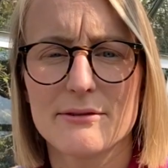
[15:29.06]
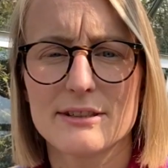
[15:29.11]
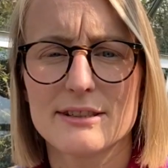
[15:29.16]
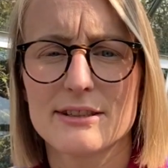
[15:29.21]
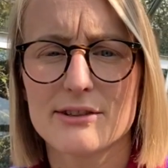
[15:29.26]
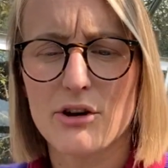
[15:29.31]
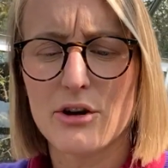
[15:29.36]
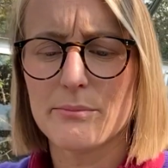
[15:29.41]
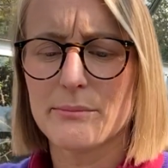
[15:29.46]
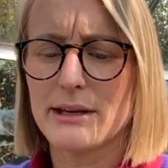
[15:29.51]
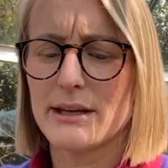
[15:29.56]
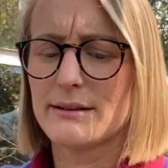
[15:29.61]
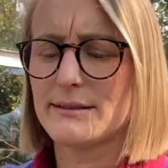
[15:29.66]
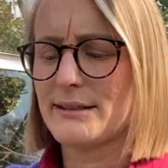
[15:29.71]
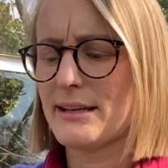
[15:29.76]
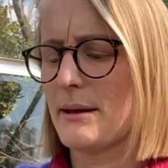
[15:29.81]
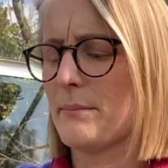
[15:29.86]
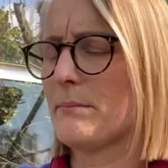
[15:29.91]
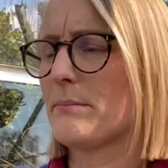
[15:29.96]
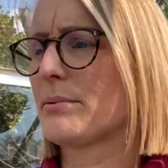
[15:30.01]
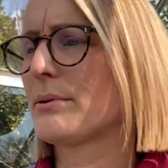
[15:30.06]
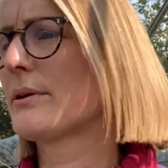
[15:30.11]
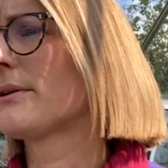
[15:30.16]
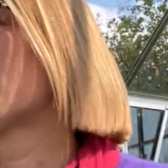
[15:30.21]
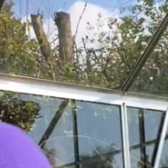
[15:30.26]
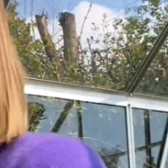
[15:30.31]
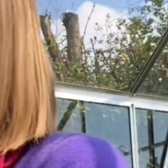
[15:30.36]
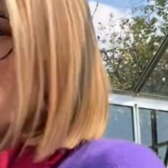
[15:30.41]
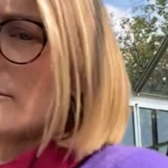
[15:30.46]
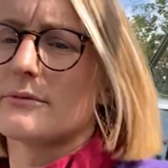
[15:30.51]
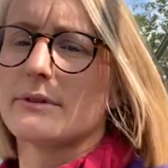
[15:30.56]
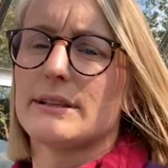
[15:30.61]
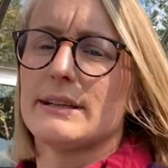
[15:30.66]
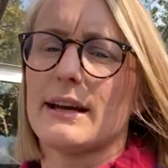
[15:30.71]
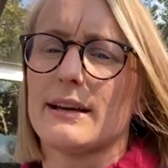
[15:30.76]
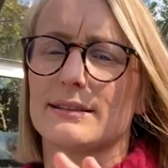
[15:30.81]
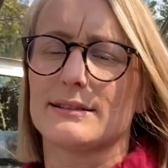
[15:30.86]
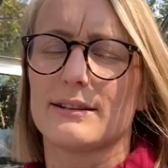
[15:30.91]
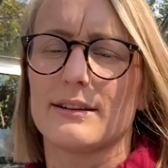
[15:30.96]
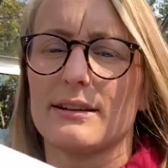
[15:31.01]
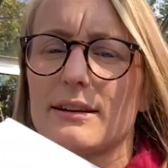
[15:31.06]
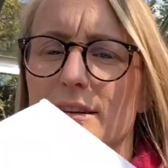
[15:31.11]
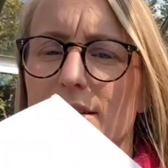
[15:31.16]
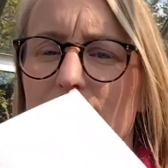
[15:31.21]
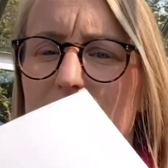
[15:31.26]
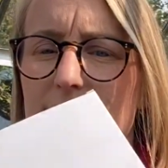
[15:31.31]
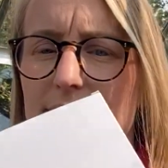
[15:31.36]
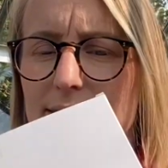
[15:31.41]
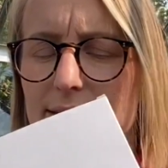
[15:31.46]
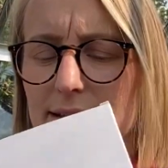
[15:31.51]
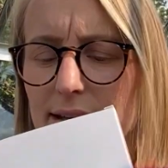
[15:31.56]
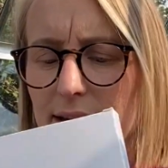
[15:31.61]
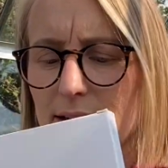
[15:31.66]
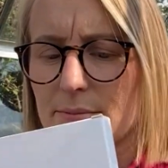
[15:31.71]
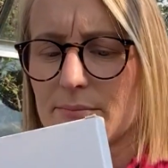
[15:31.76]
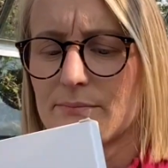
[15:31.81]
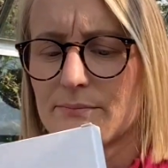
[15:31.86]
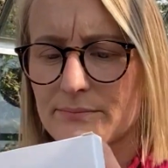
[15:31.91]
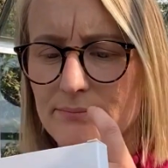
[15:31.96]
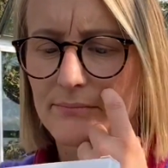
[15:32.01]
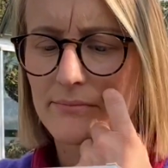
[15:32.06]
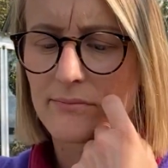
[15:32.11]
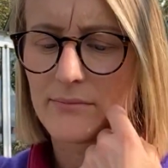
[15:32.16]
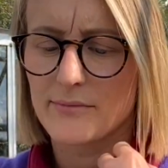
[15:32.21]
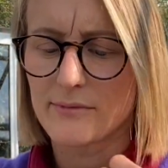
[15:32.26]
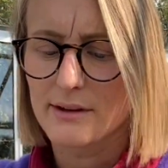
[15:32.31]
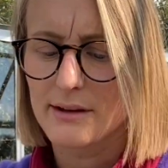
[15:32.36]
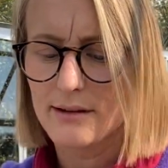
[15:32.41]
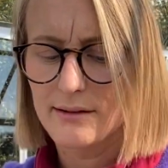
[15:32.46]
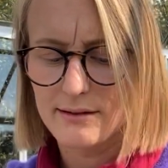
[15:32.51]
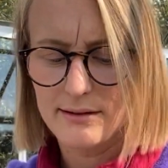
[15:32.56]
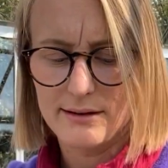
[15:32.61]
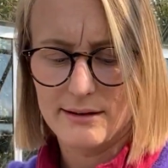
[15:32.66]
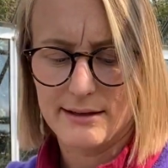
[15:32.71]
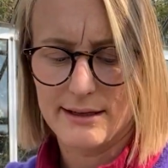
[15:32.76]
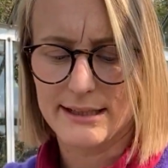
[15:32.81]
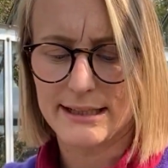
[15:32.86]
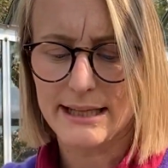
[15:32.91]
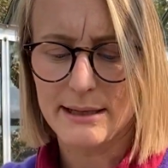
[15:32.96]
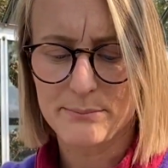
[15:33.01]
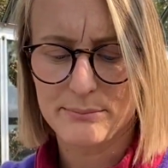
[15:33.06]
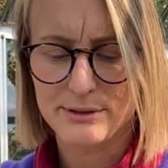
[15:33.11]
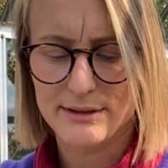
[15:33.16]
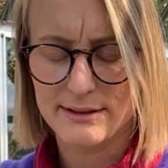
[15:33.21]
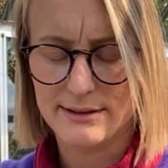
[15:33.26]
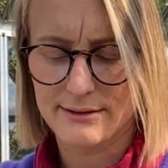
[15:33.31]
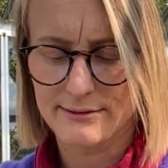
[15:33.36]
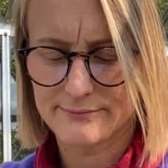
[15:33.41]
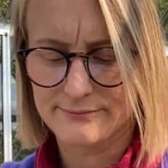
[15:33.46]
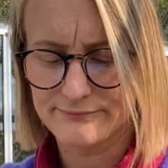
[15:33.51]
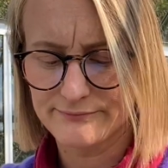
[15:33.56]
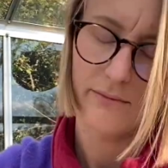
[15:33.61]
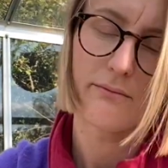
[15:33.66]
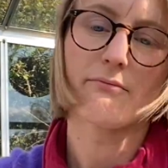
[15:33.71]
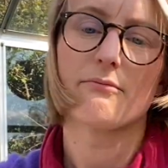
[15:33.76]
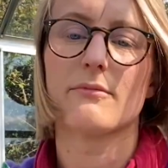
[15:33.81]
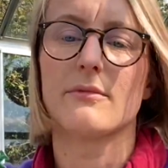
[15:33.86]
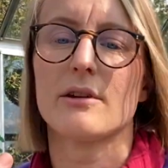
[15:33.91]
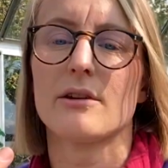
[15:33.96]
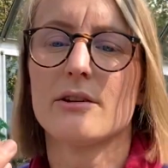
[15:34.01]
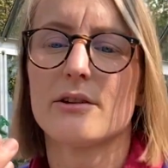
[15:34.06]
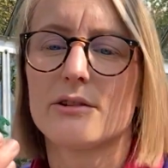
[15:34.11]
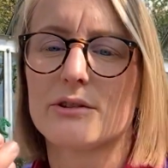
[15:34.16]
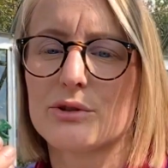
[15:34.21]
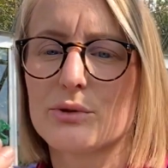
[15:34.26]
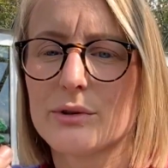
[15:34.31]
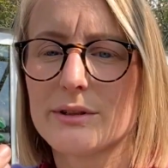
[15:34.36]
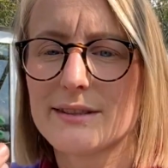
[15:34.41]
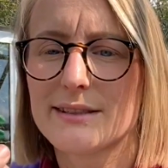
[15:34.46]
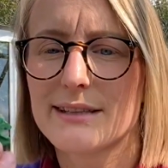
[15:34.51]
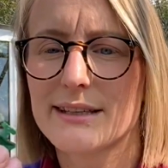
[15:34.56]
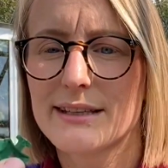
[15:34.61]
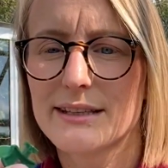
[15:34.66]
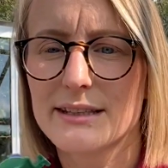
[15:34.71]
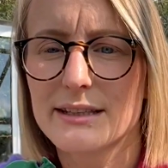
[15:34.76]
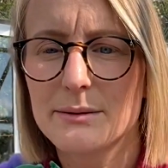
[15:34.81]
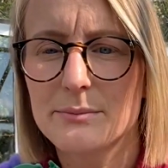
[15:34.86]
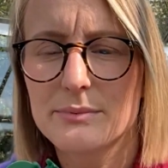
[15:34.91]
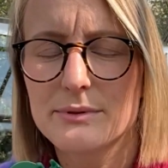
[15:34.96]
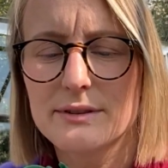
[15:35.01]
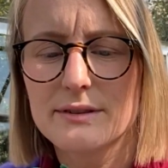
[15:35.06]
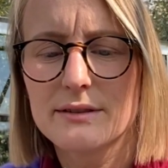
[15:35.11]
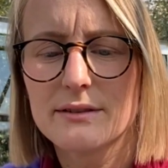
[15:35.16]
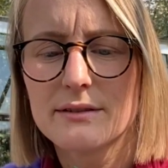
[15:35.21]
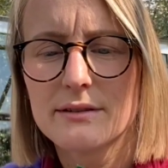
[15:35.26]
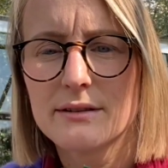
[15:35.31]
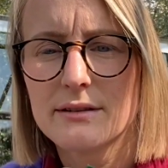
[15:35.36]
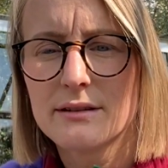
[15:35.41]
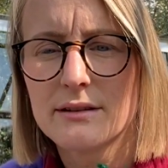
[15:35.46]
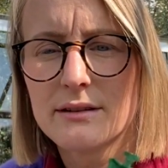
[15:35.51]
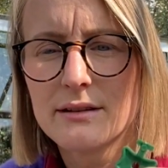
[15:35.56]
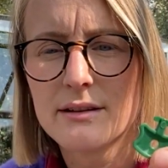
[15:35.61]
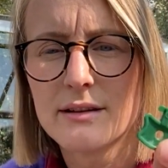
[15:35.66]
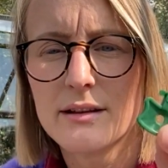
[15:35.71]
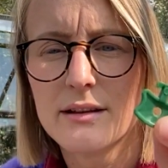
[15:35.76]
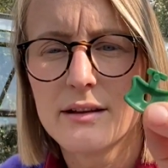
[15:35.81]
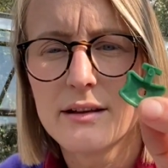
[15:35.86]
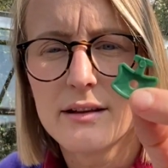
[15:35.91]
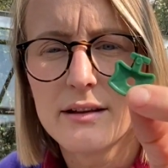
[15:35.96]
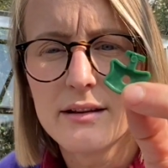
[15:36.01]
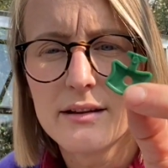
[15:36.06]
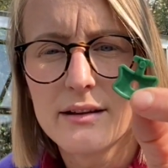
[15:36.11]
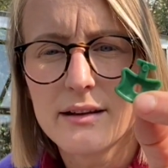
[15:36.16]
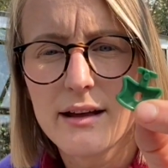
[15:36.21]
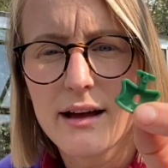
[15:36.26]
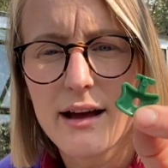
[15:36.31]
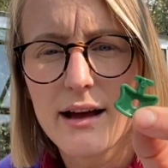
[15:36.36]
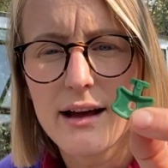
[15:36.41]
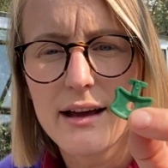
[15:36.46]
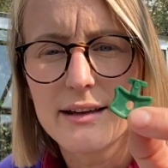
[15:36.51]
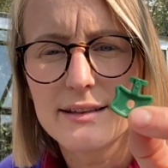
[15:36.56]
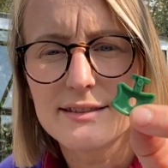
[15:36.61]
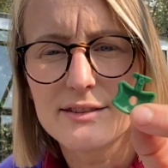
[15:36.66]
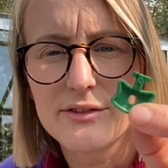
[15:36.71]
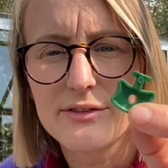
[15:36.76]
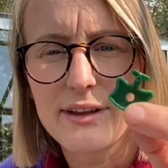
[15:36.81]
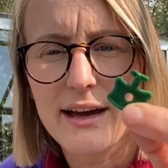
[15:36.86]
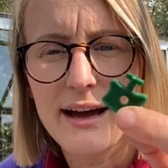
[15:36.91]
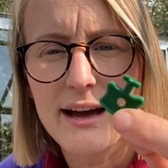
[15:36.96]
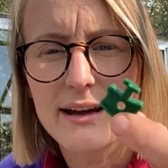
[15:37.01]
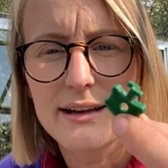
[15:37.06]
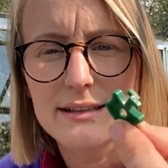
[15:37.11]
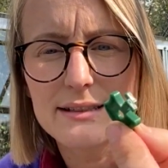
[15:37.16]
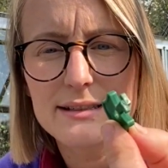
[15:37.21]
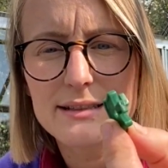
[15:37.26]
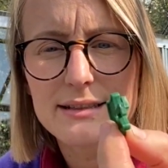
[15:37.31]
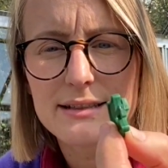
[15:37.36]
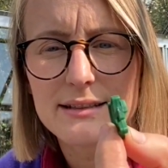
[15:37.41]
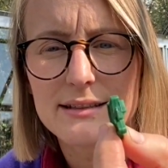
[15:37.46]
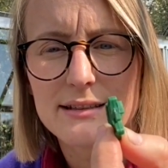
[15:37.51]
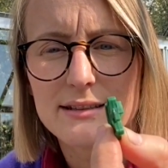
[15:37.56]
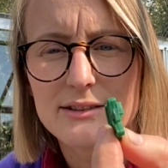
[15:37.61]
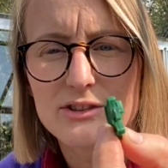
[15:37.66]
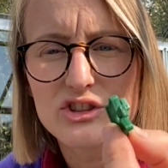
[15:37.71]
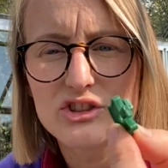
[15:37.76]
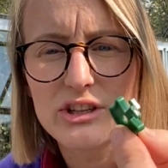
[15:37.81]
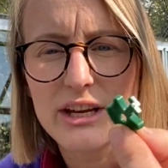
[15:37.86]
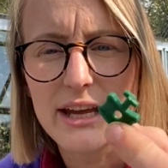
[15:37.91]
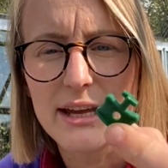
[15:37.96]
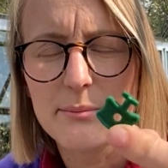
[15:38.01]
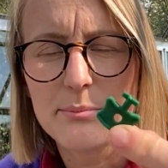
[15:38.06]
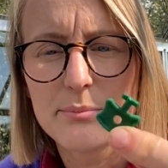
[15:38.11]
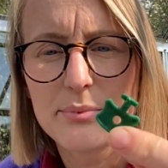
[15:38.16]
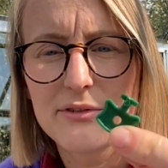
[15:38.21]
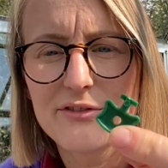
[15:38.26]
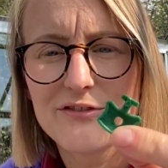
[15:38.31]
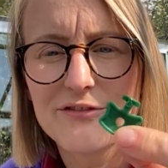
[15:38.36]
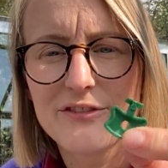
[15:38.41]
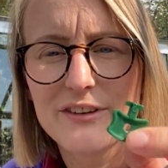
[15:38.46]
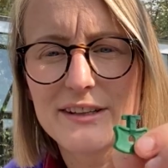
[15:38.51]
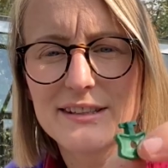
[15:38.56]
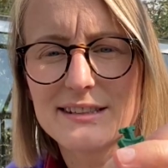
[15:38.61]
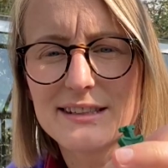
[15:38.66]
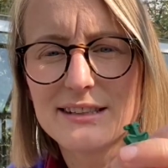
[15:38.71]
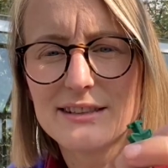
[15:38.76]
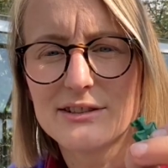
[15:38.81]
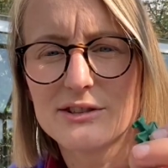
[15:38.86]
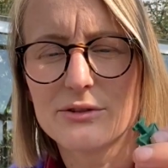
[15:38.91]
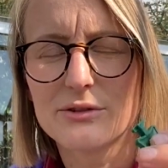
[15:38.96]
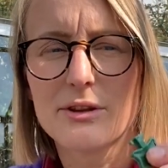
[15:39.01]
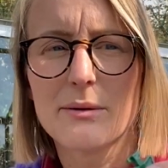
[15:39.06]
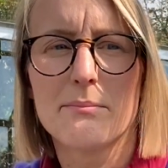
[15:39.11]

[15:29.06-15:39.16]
got me a tip. Yeah, so there are these clips, twisty clips. So that shape fits into the